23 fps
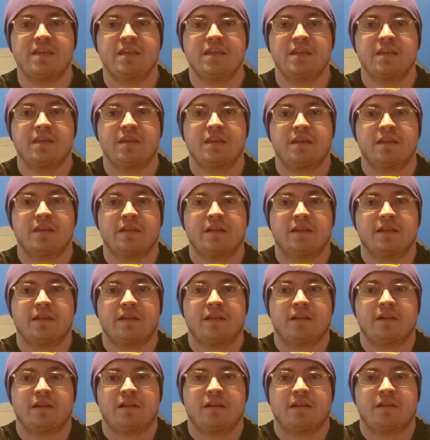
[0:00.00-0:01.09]

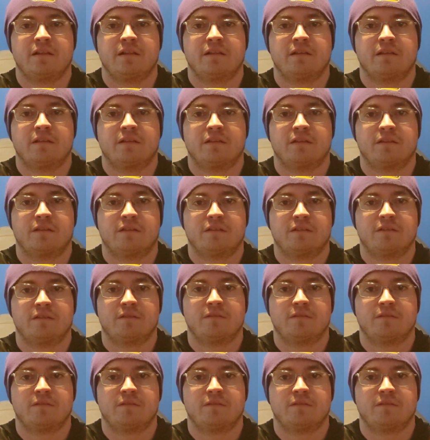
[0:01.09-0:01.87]
(no one is talking)